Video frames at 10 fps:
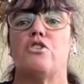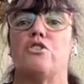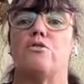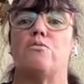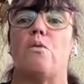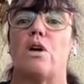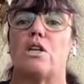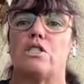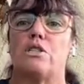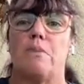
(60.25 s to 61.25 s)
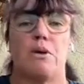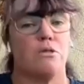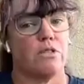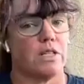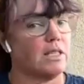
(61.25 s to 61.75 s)
Do you want to
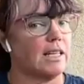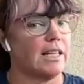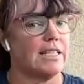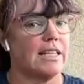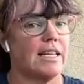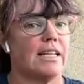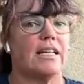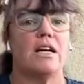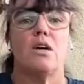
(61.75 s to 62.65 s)
post on LinkedIn?